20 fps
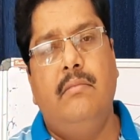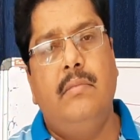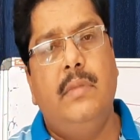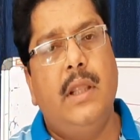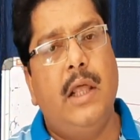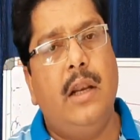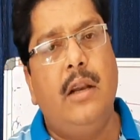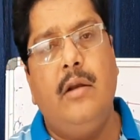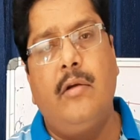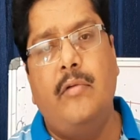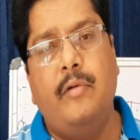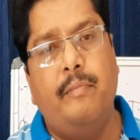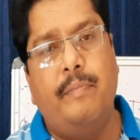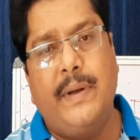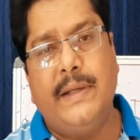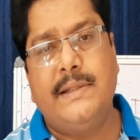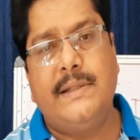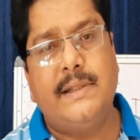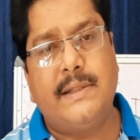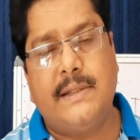there will be
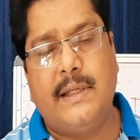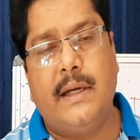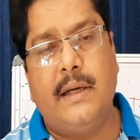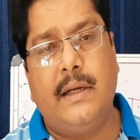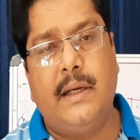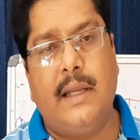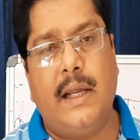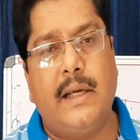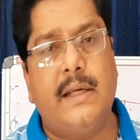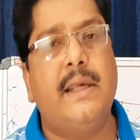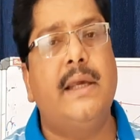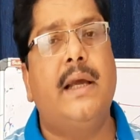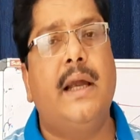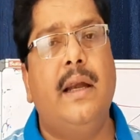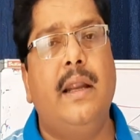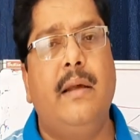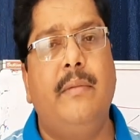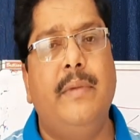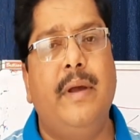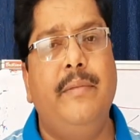persistent
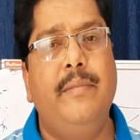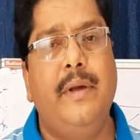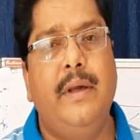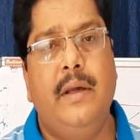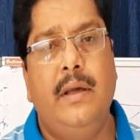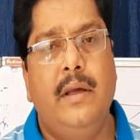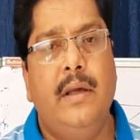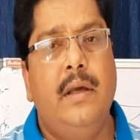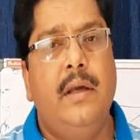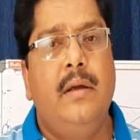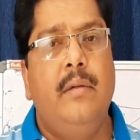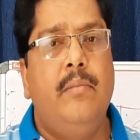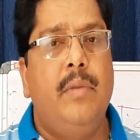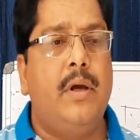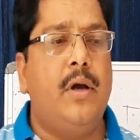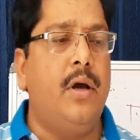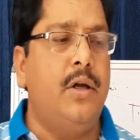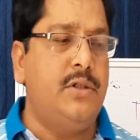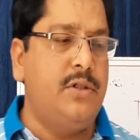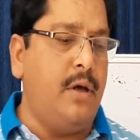tachycardia maybe
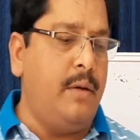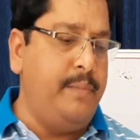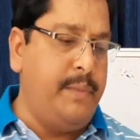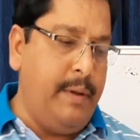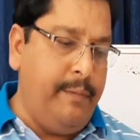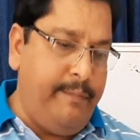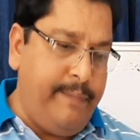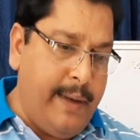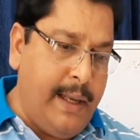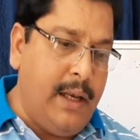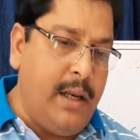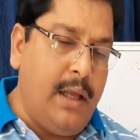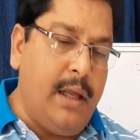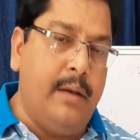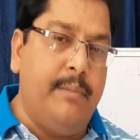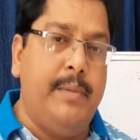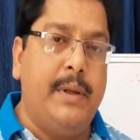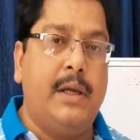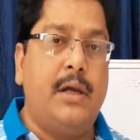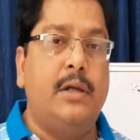because of the
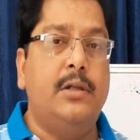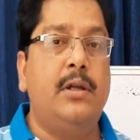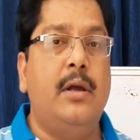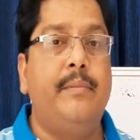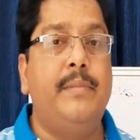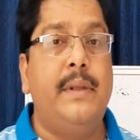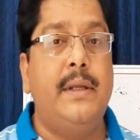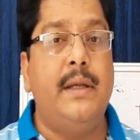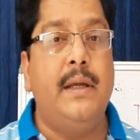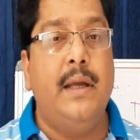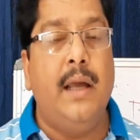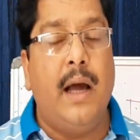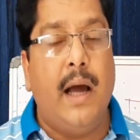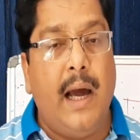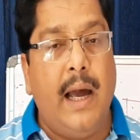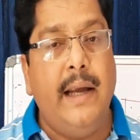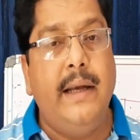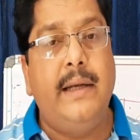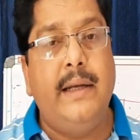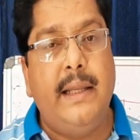failure, because of the
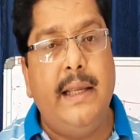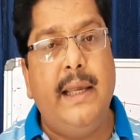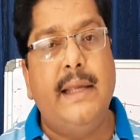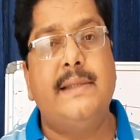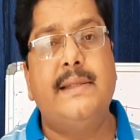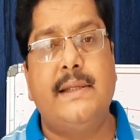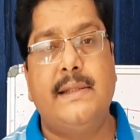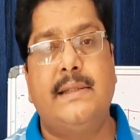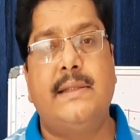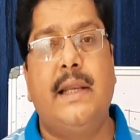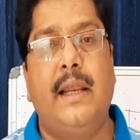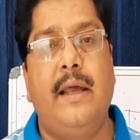high TSH